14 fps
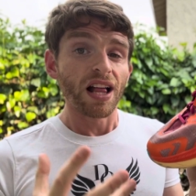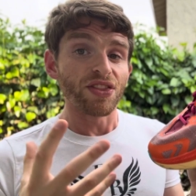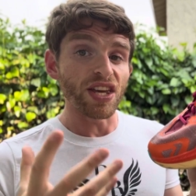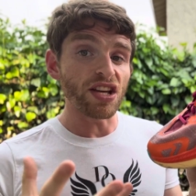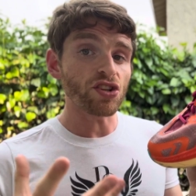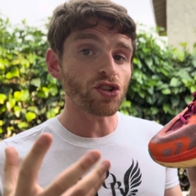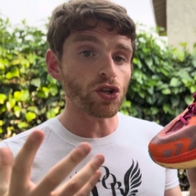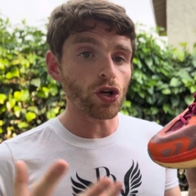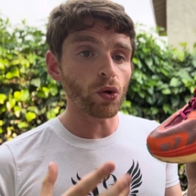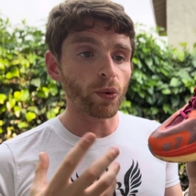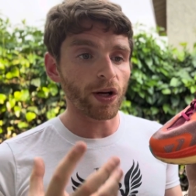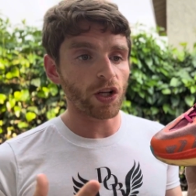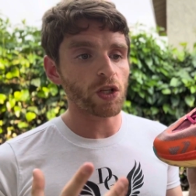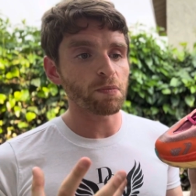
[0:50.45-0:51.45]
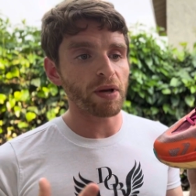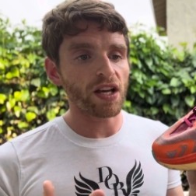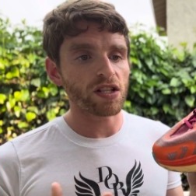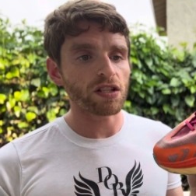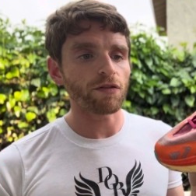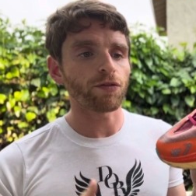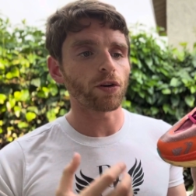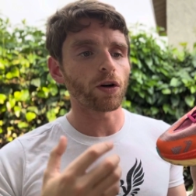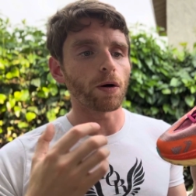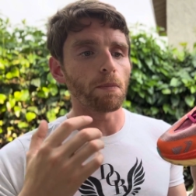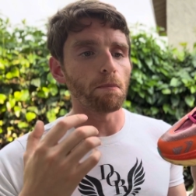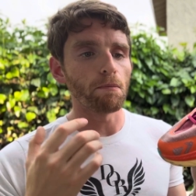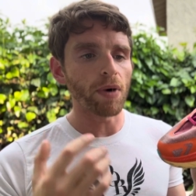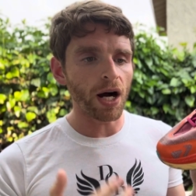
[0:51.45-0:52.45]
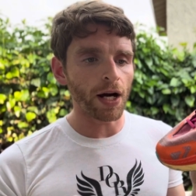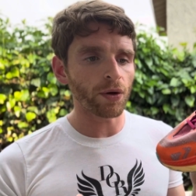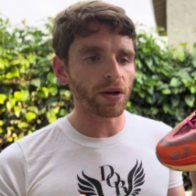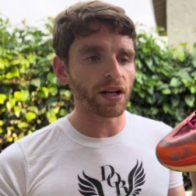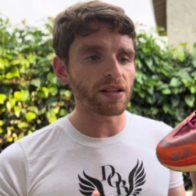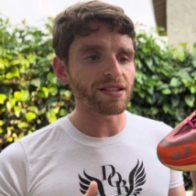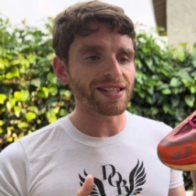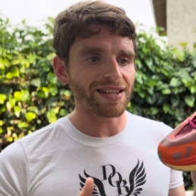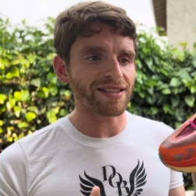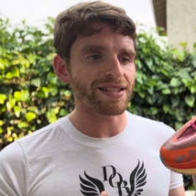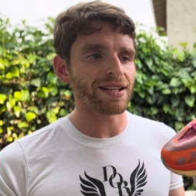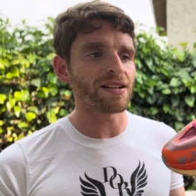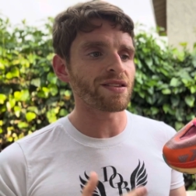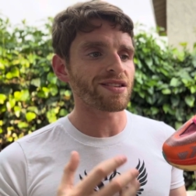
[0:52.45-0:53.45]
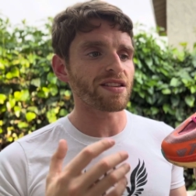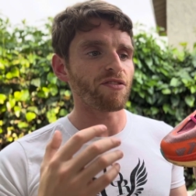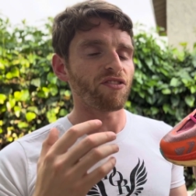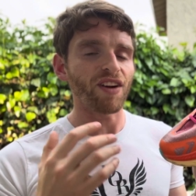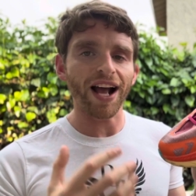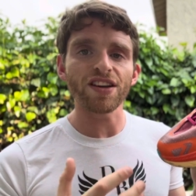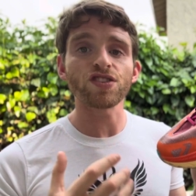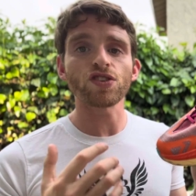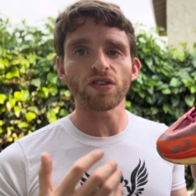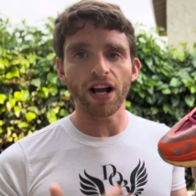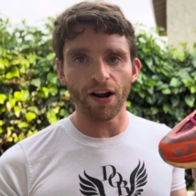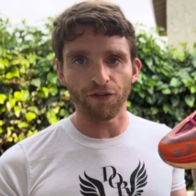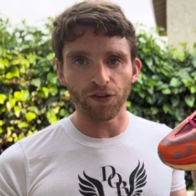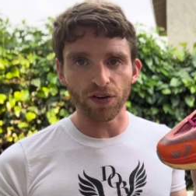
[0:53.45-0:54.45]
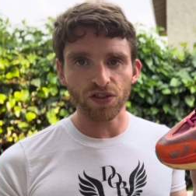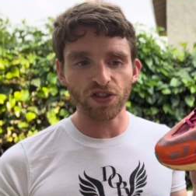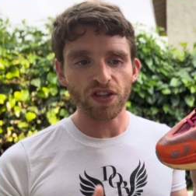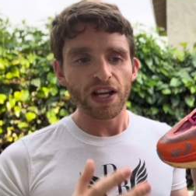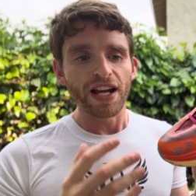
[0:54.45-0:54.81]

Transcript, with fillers: This shoe works best for moderate distance, faster efforts.